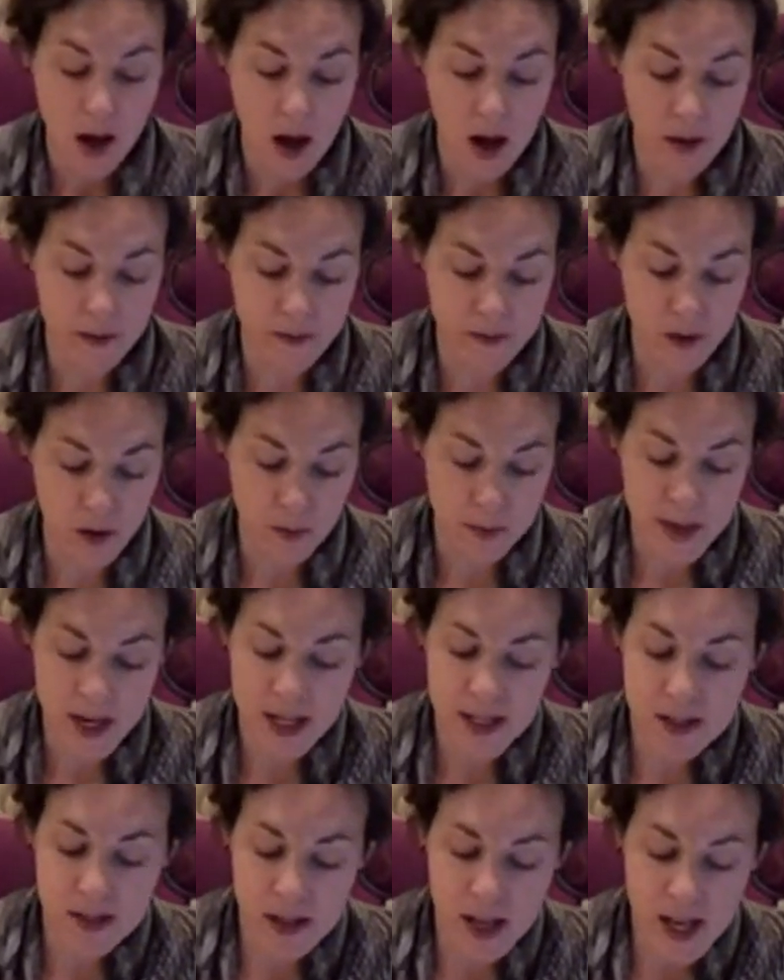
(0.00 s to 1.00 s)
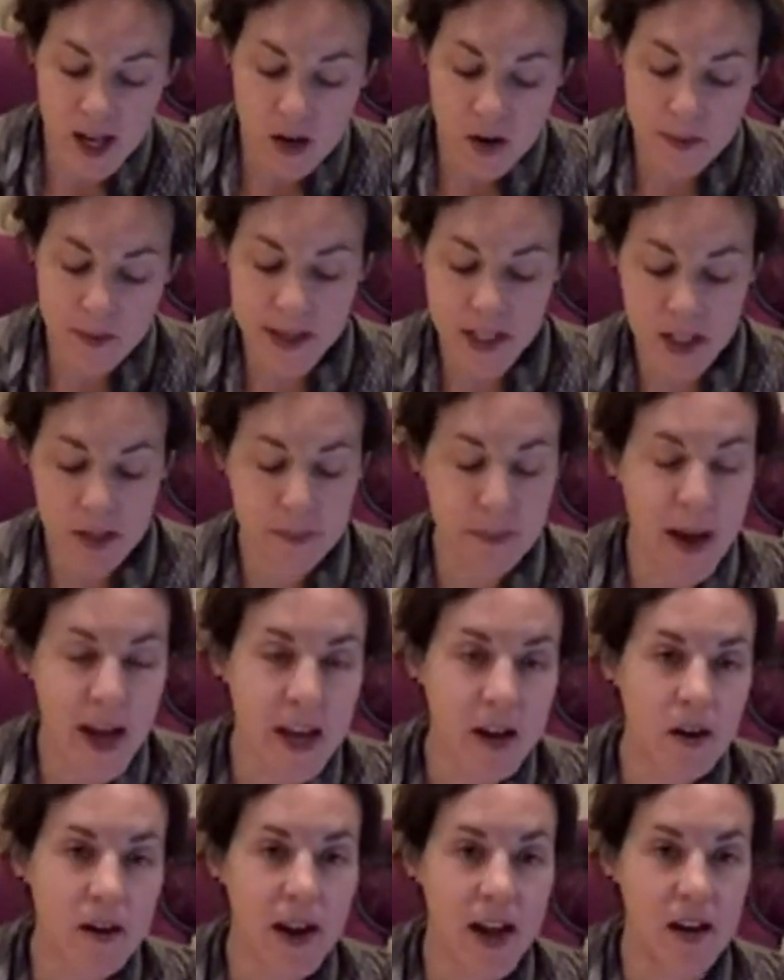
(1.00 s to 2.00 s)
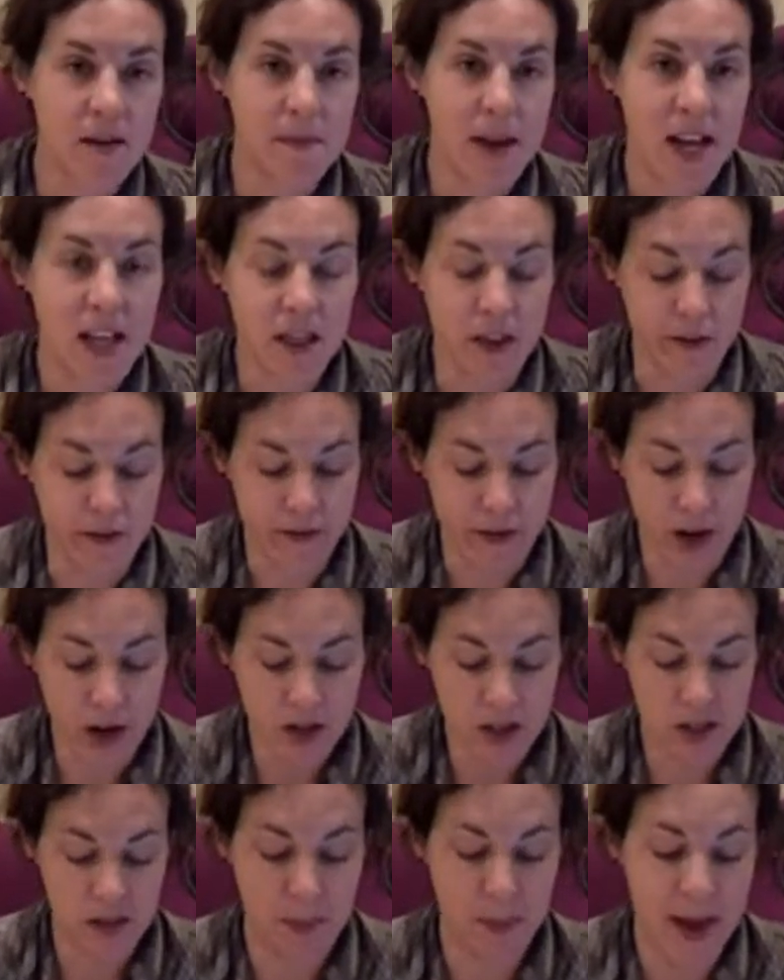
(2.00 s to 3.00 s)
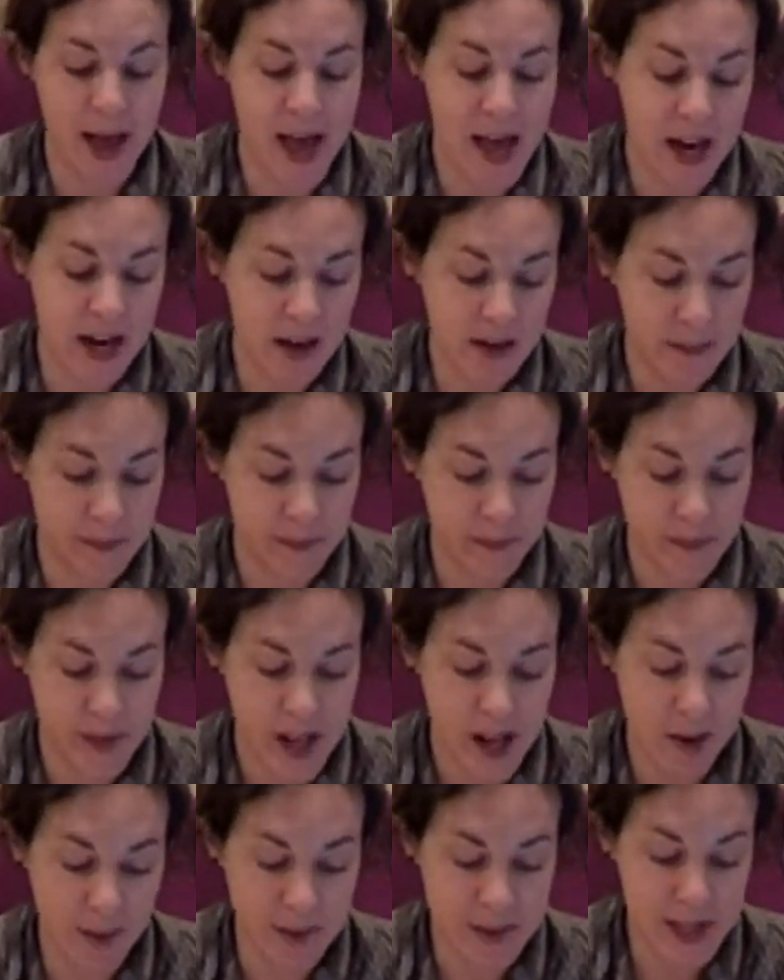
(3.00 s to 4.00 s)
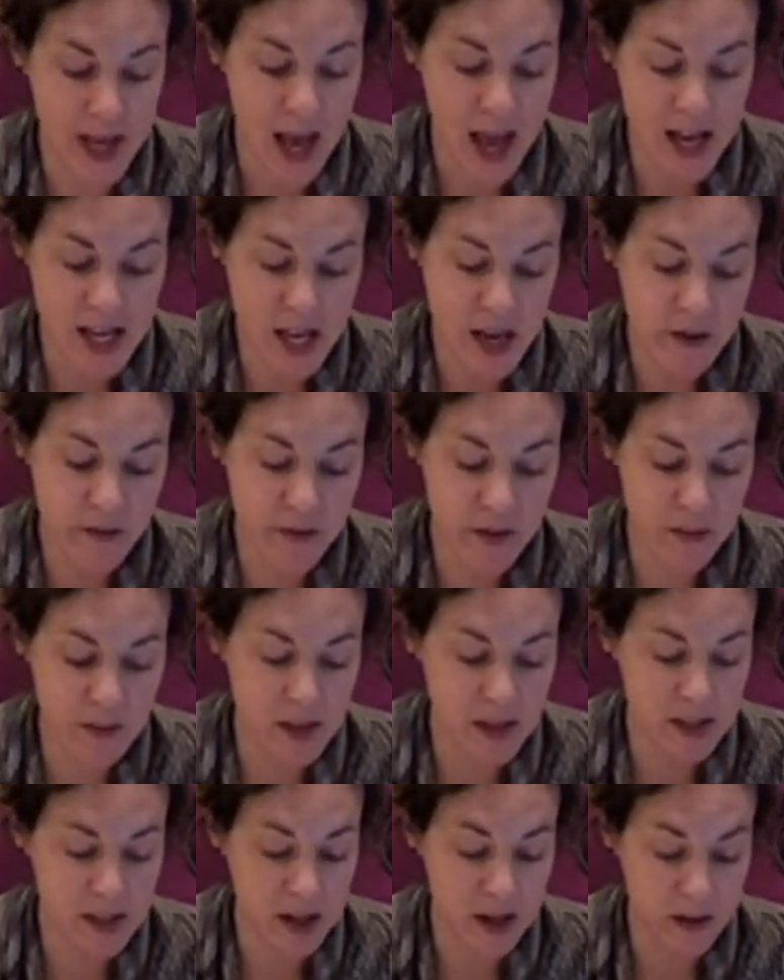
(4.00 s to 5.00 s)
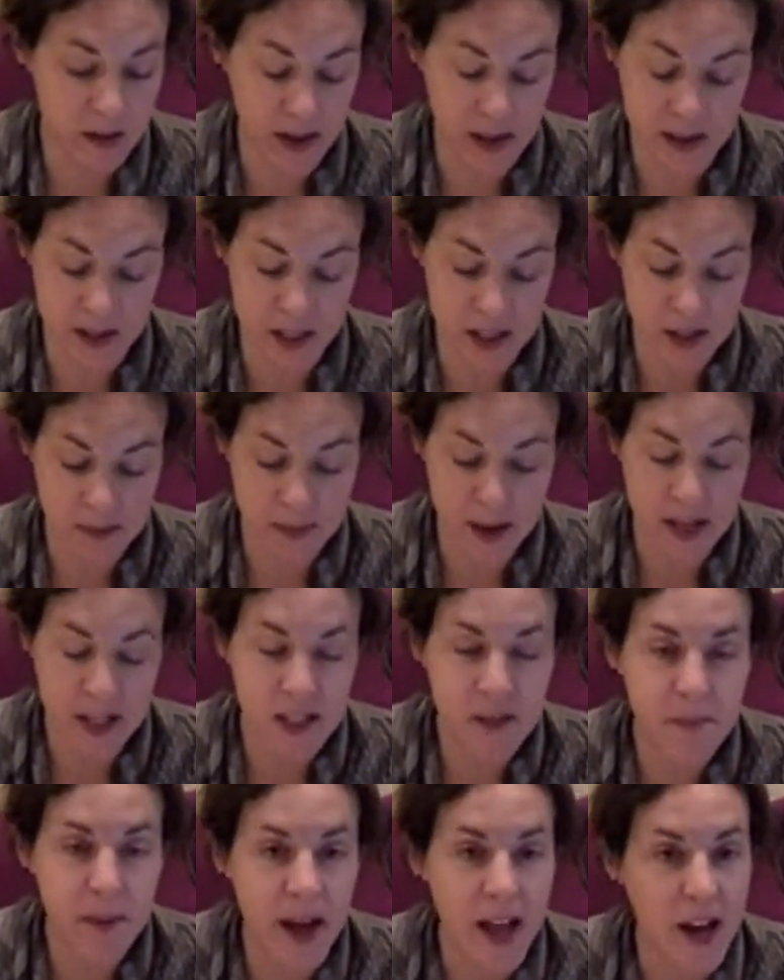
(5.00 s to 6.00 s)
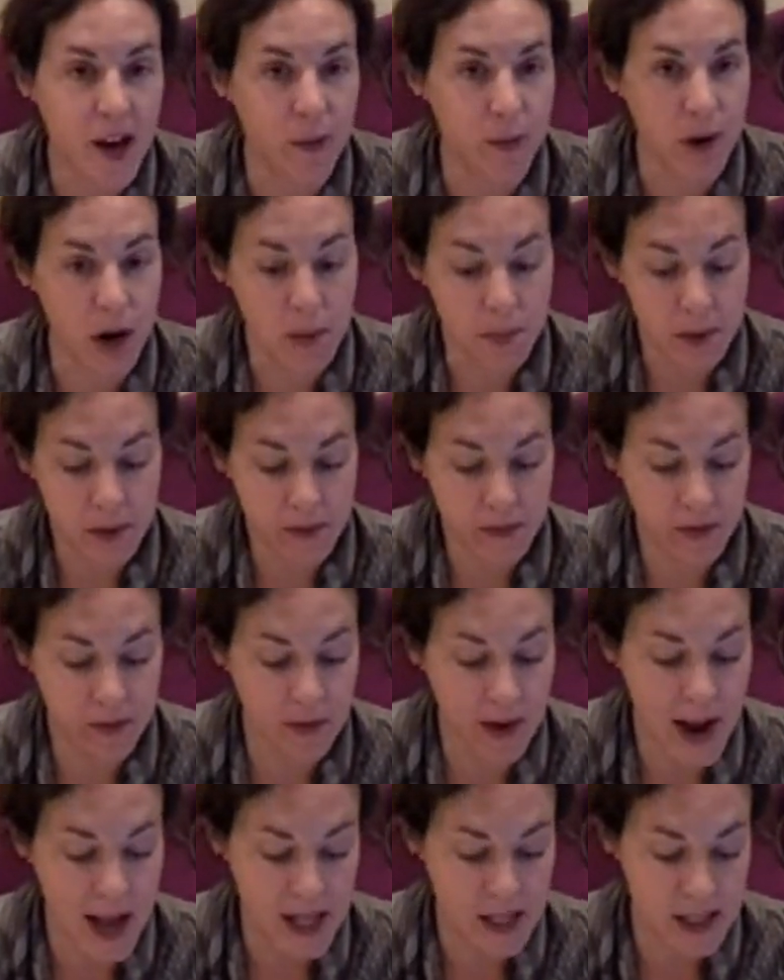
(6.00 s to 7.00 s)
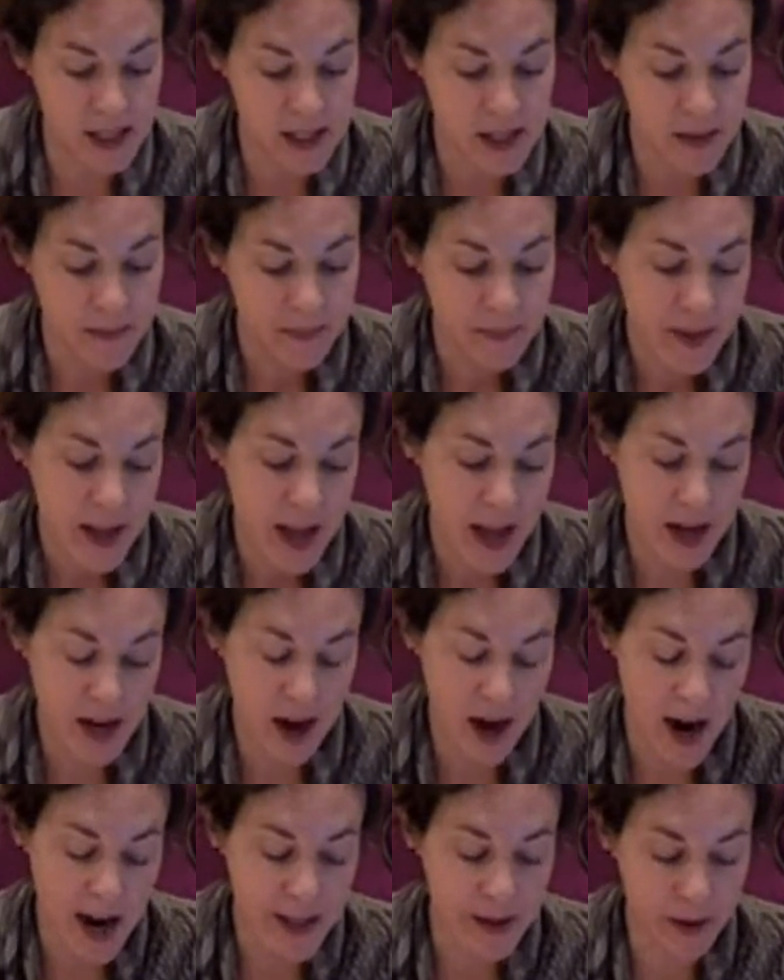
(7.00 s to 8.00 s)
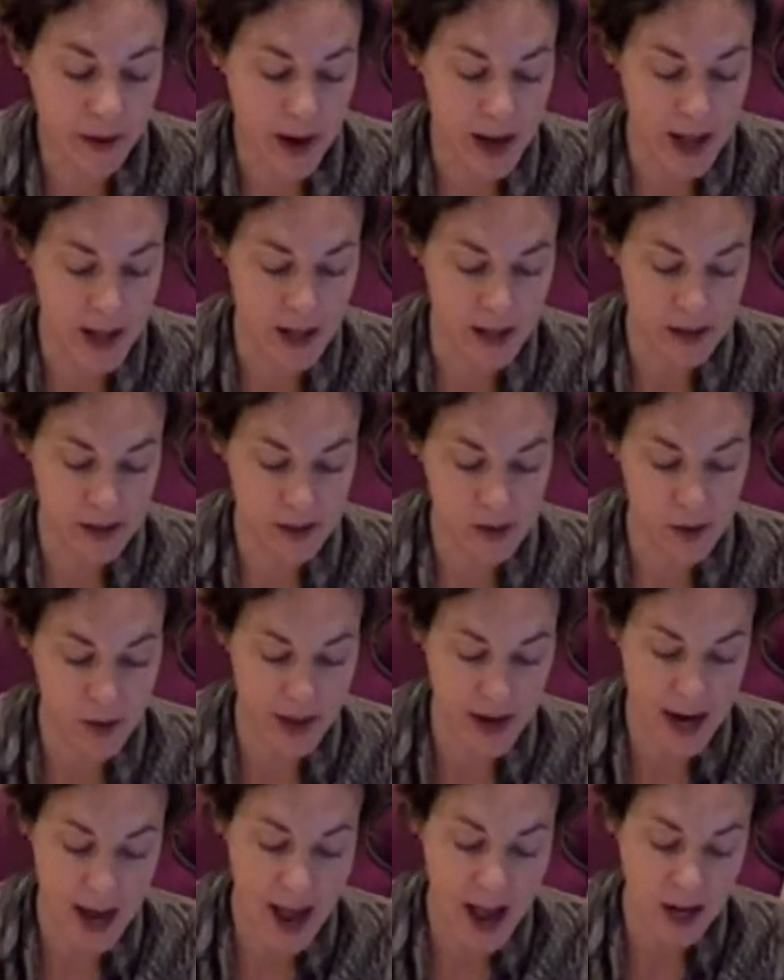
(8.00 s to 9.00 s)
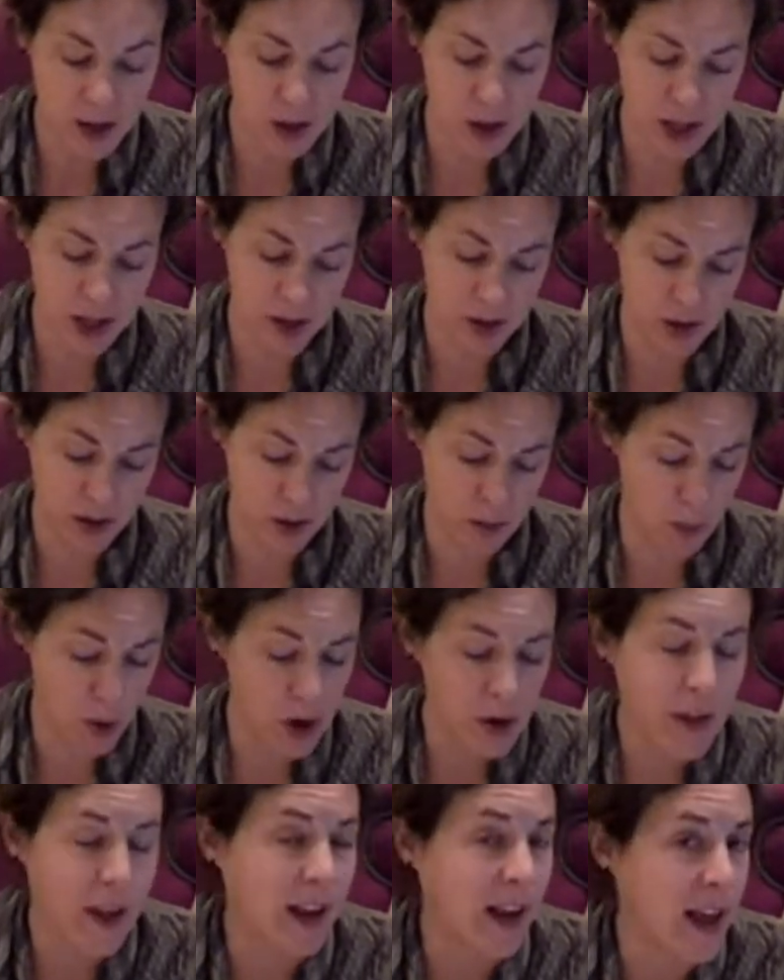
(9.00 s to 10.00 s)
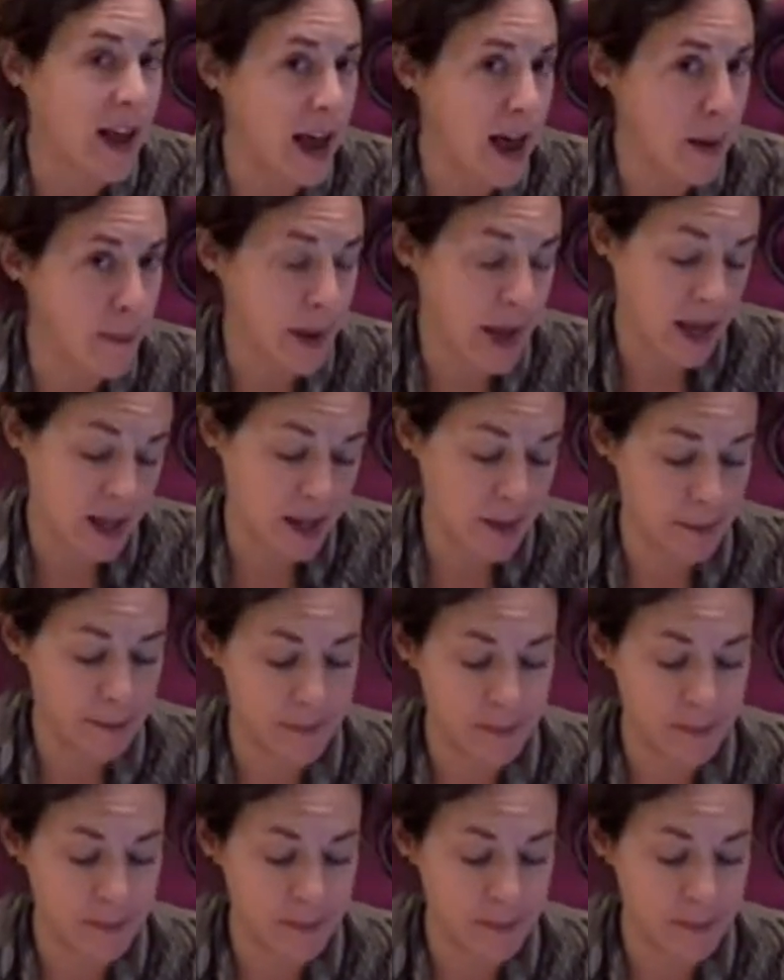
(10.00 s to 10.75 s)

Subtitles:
A few minutes later, Miss Spider had made the first bed. It was hanging from the ceiling, suspended by a rope of threads at either end, so that actually it looked more like a hammock